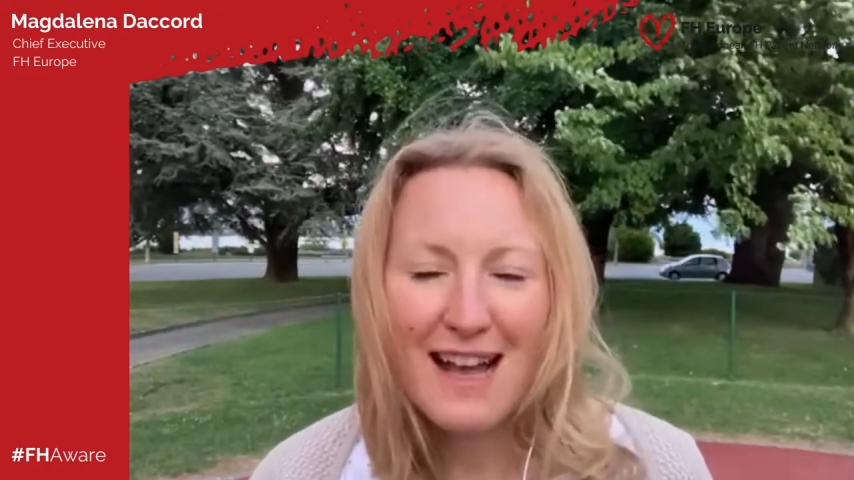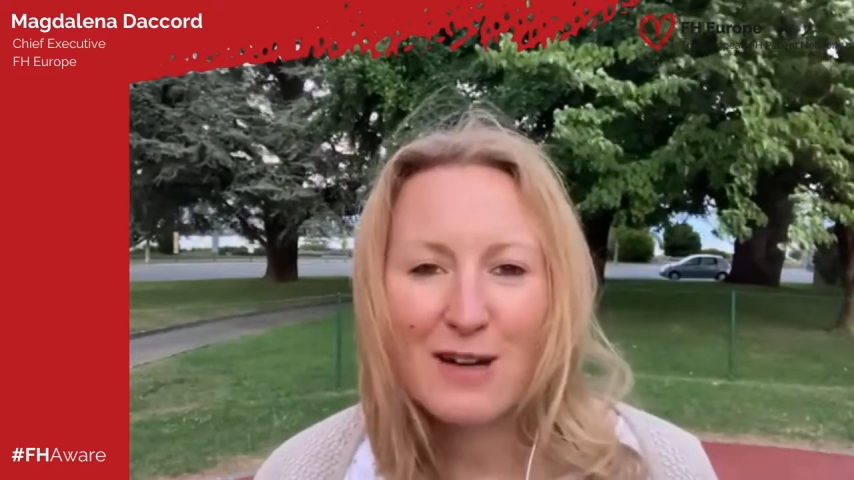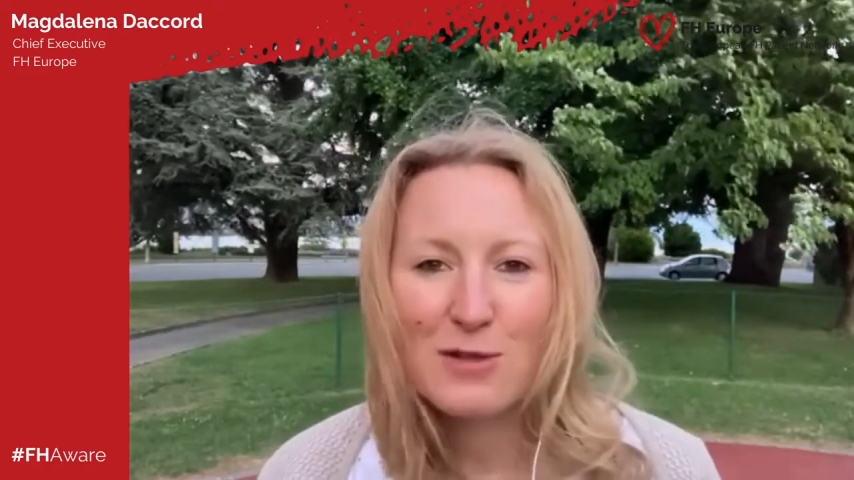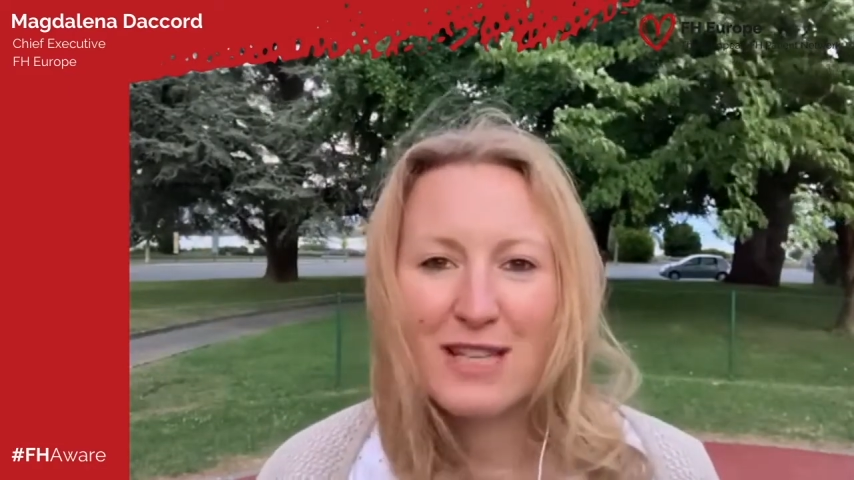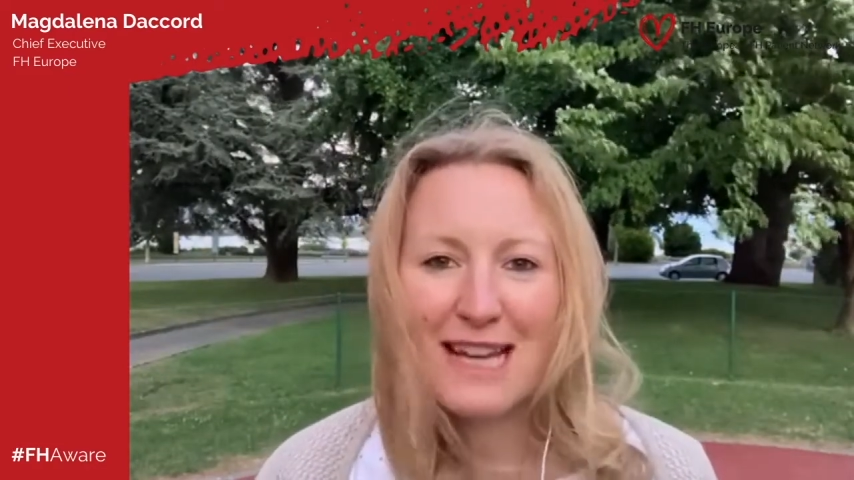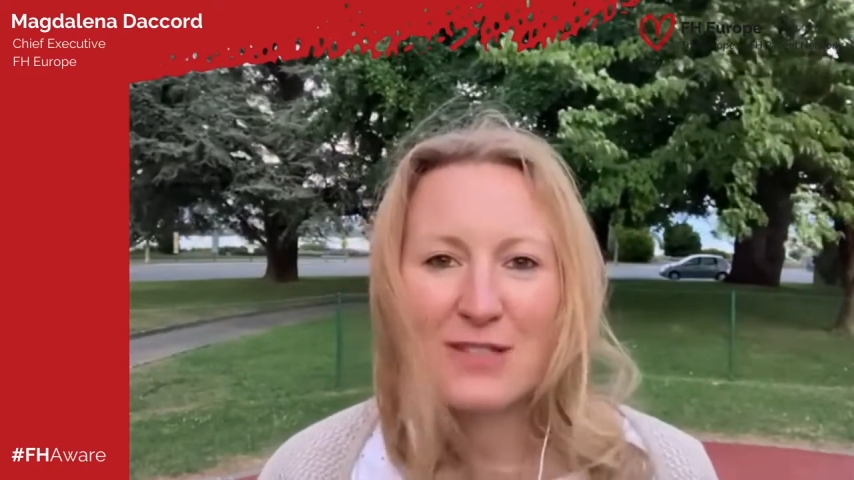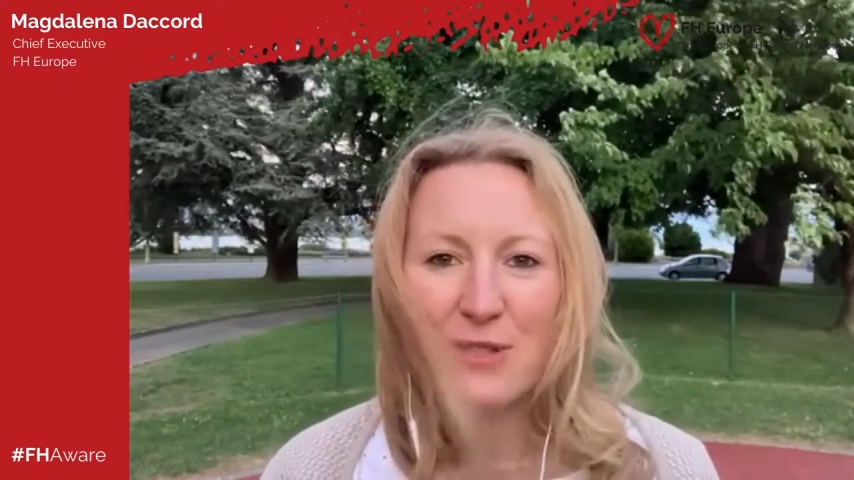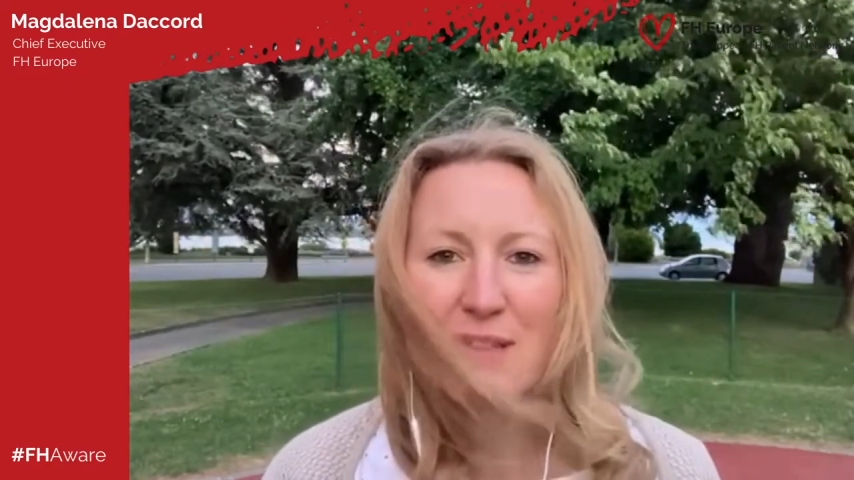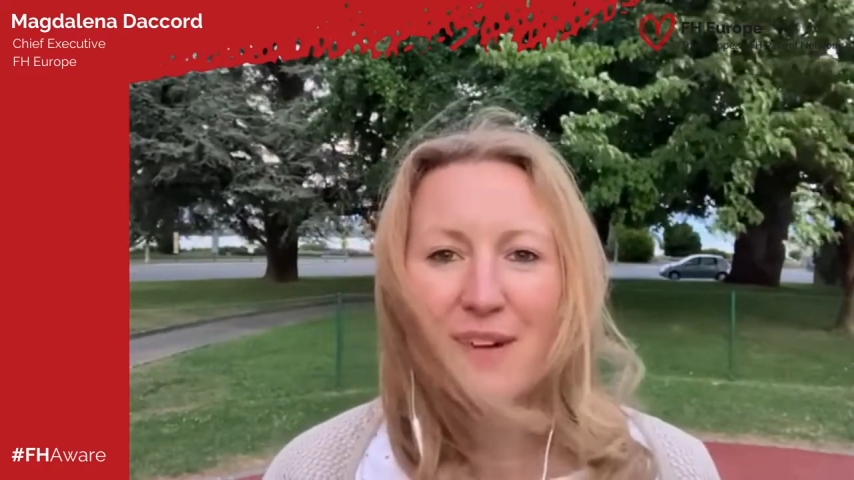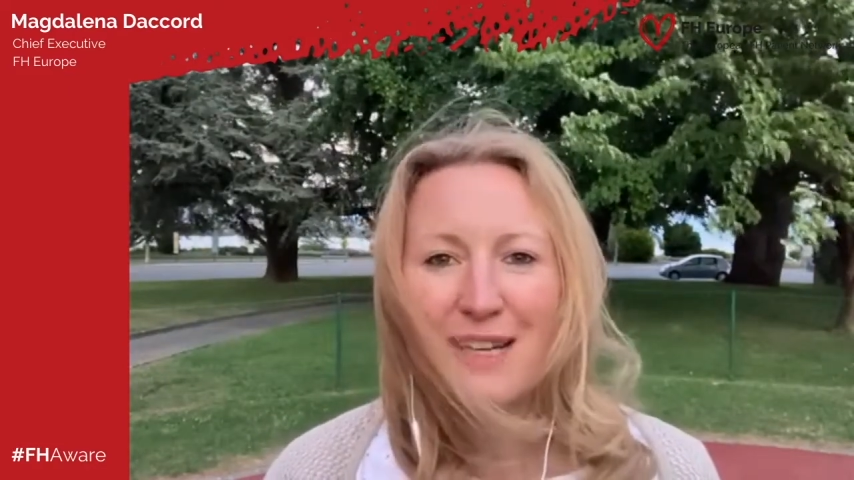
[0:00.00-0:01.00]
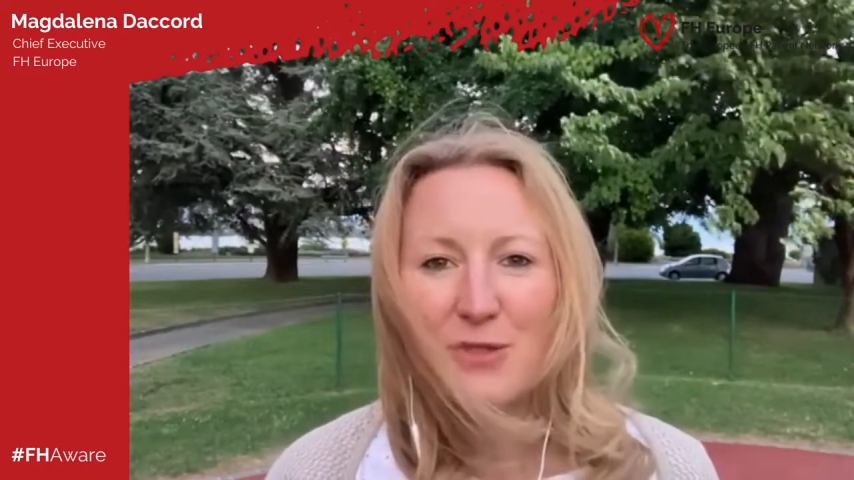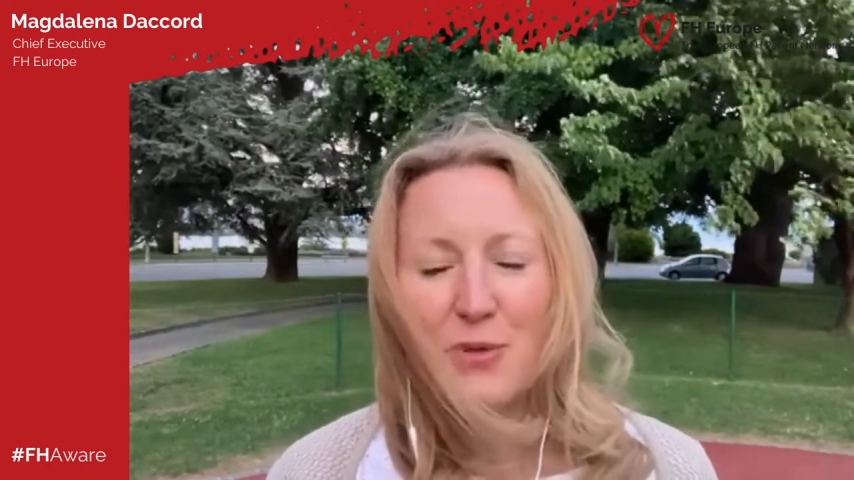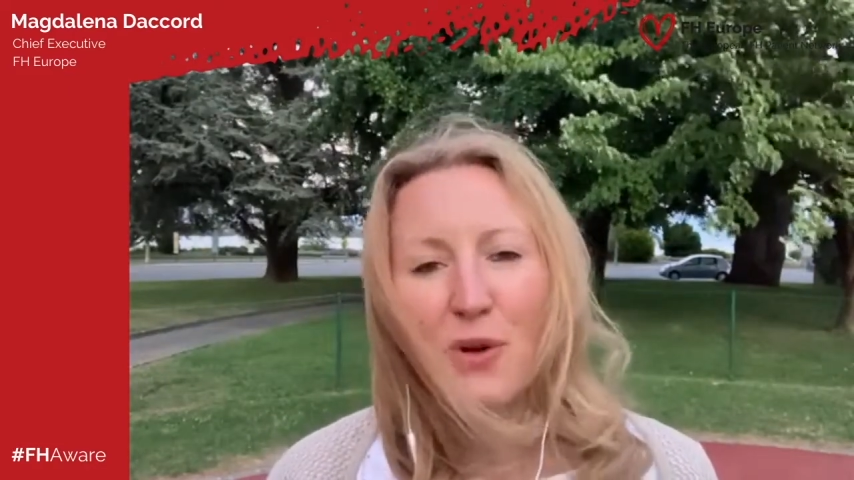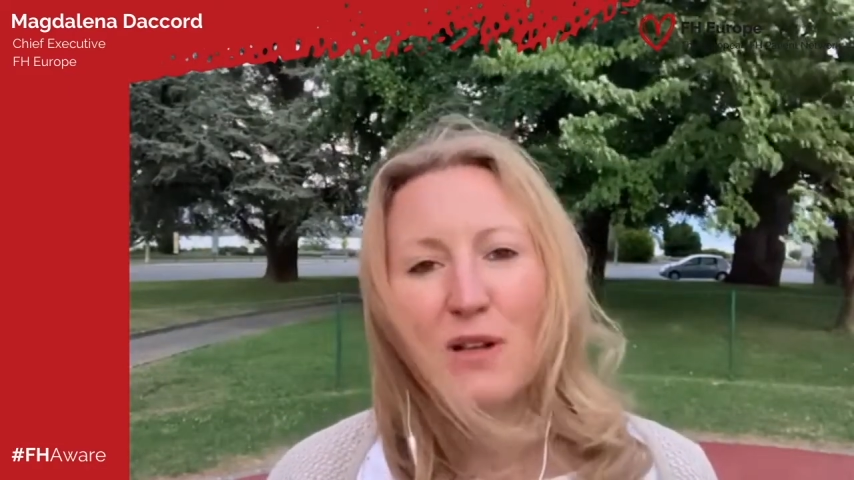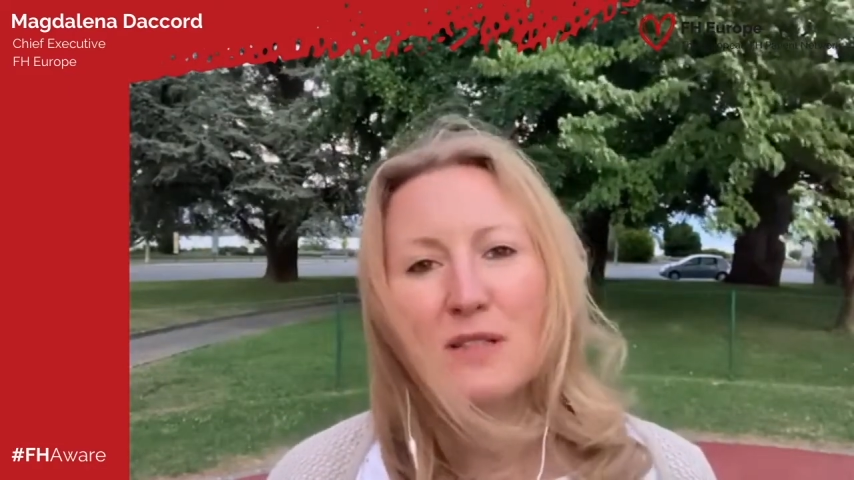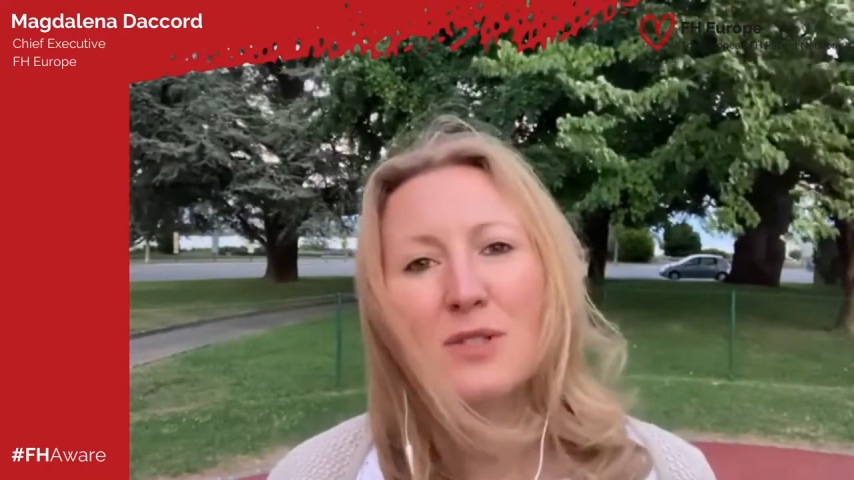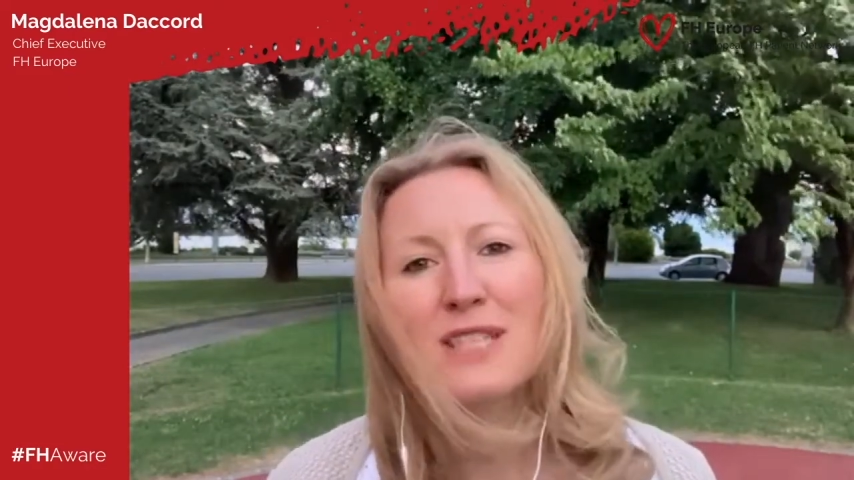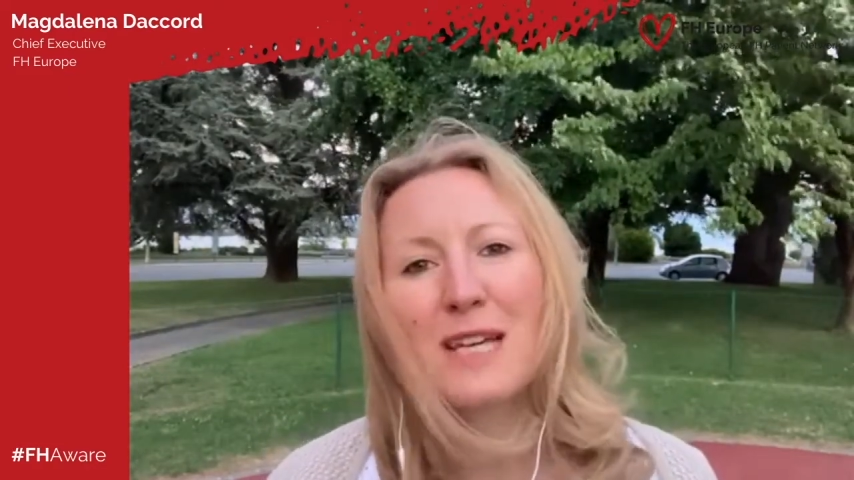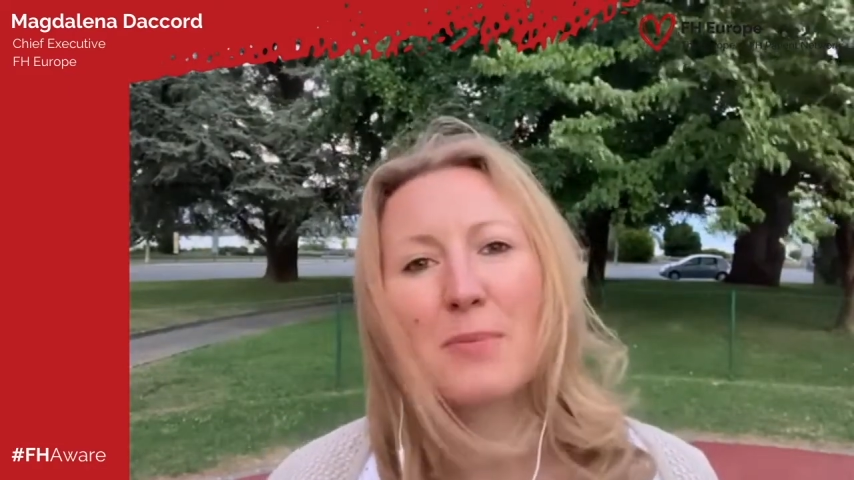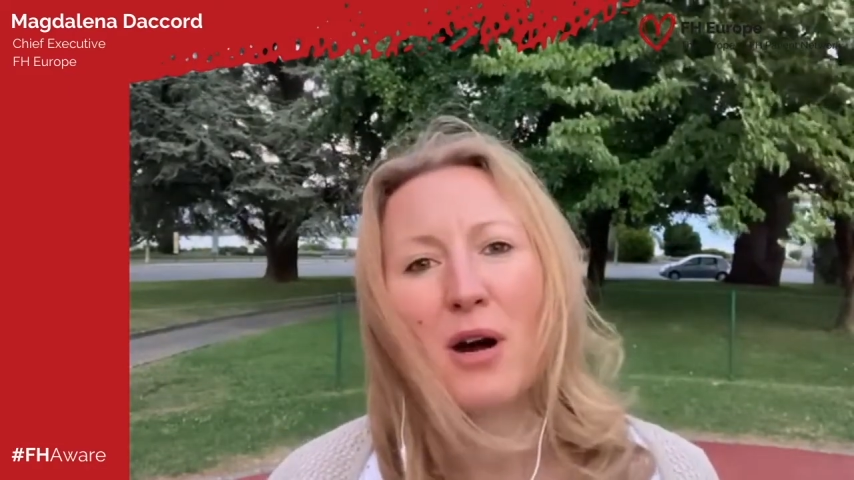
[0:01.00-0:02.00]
I would like to invite you all to take